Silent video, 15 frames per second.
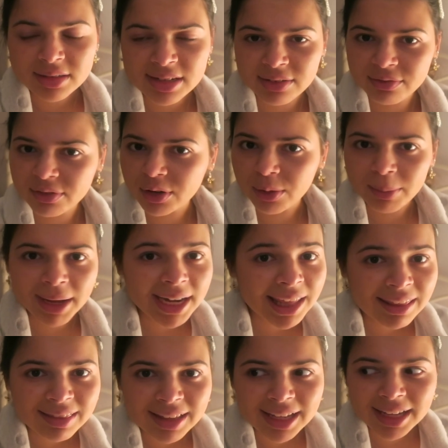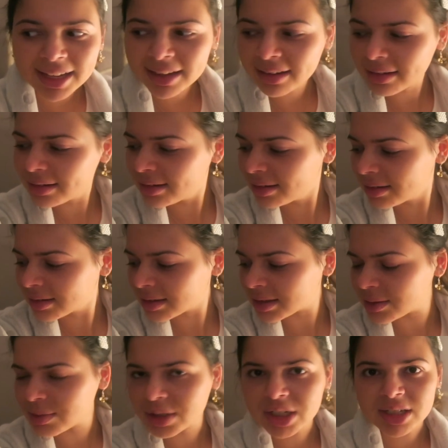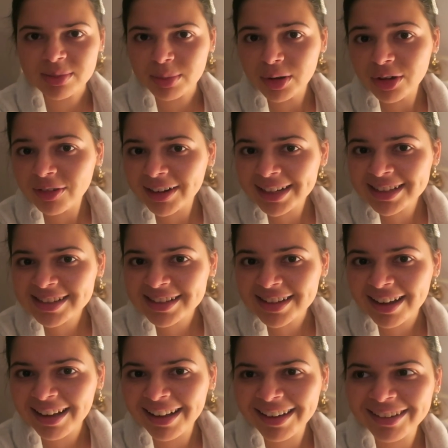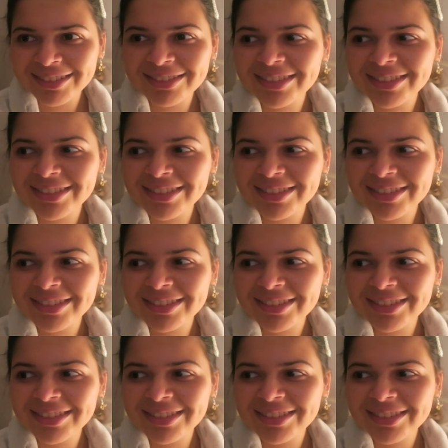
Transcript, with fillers: didn't film anything because it was just boring stuff.